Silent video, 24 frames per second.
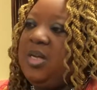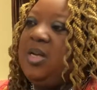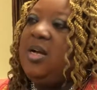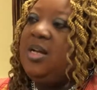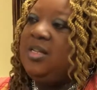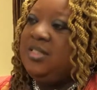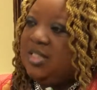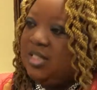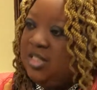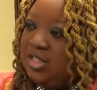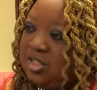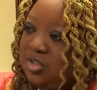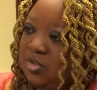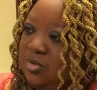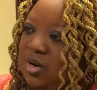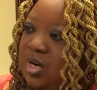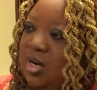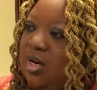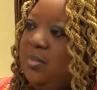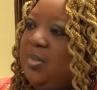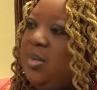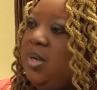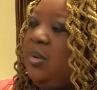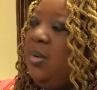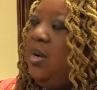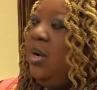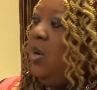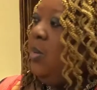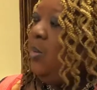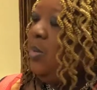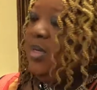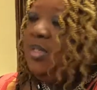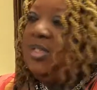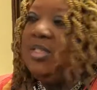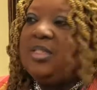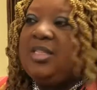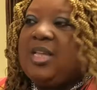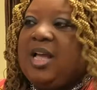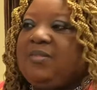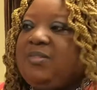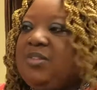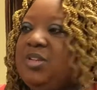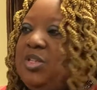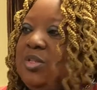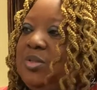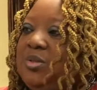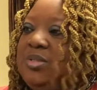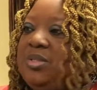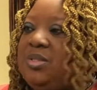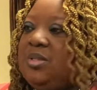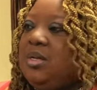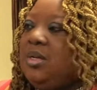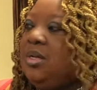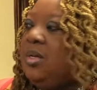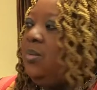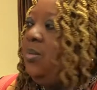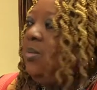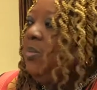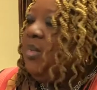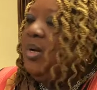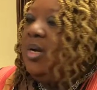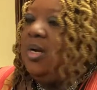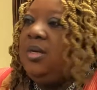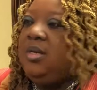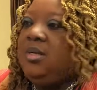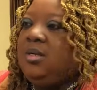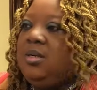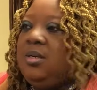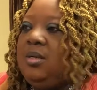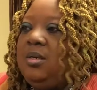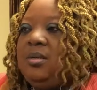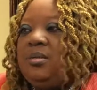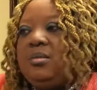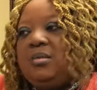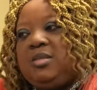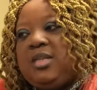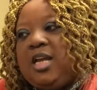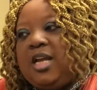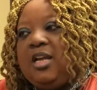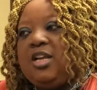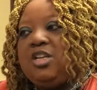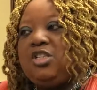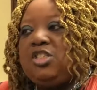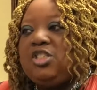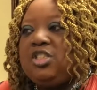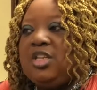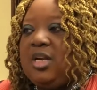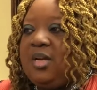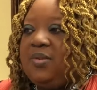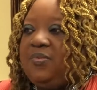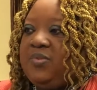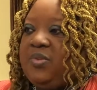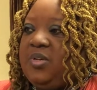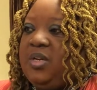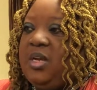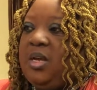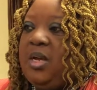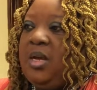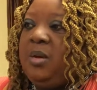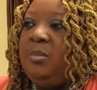Because of the struggle. But we just have to do what? Take a shift.